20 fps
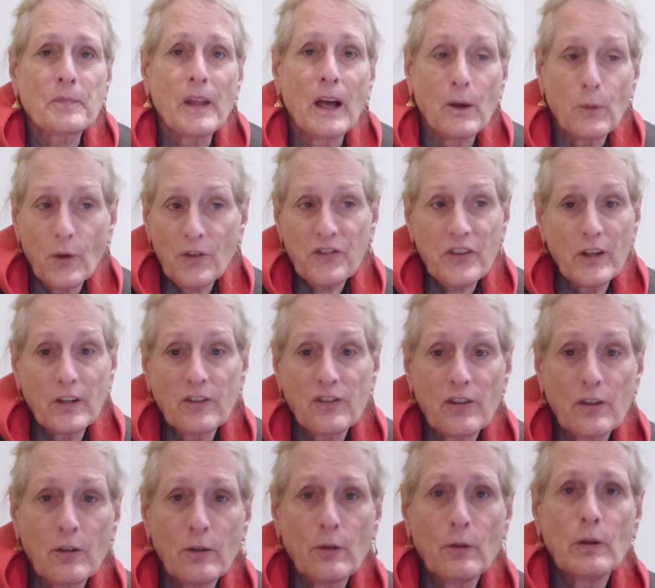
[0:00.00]
I was going
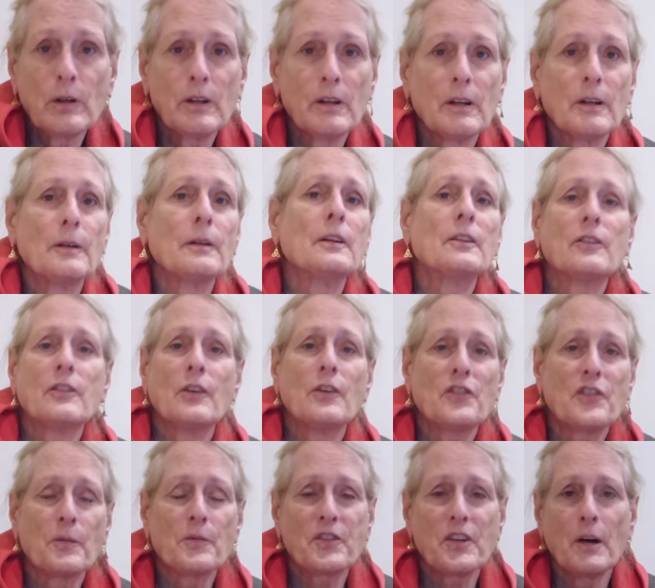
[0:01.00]
to do
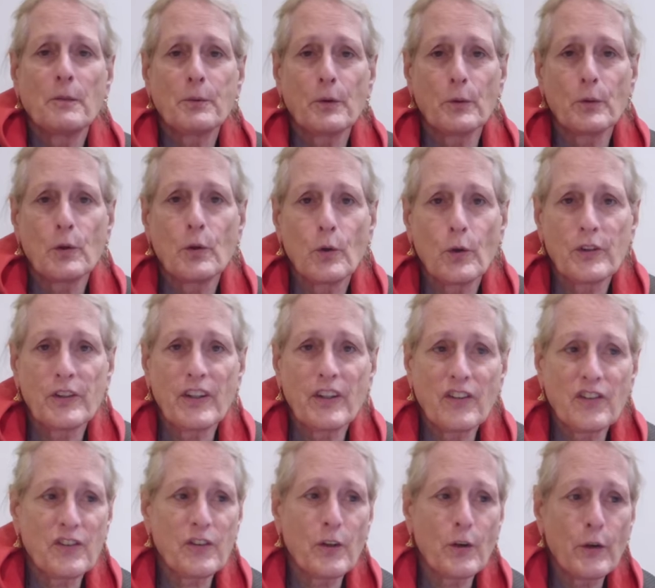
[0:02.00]
some sample
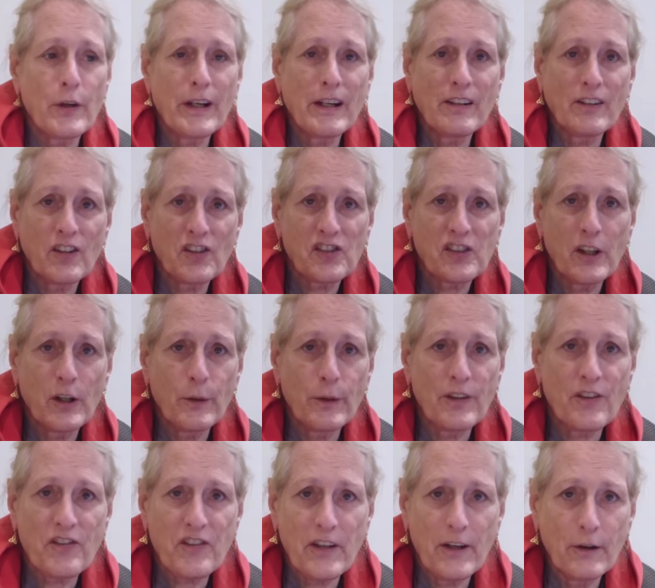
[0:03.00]
recordings during the show
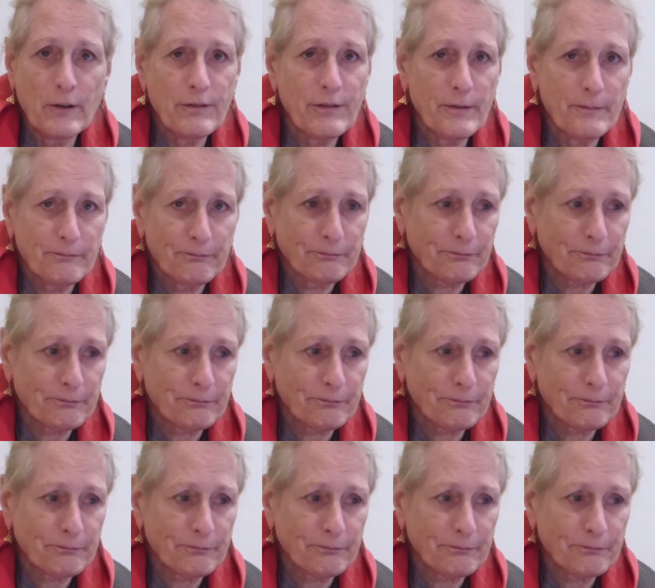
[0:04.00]
itself,